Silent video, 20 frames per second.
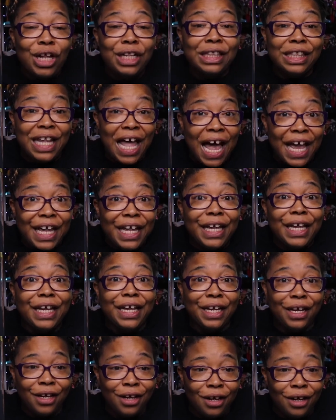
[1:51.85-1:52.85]
a
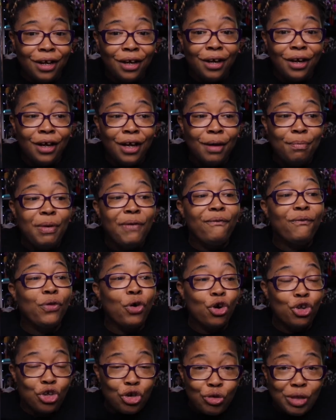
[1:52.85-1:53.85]
like
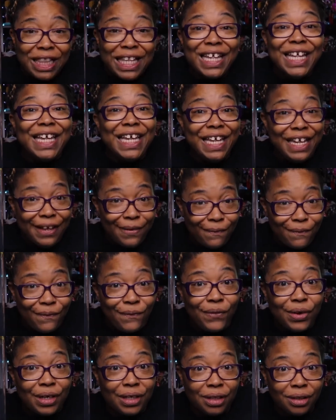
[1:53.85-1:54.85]
before you
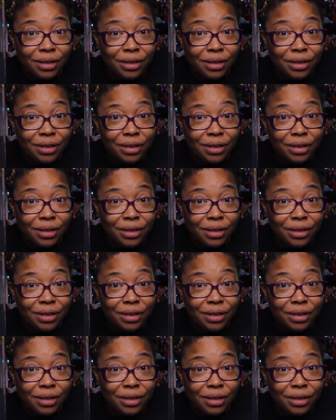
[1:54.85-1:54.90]
leave.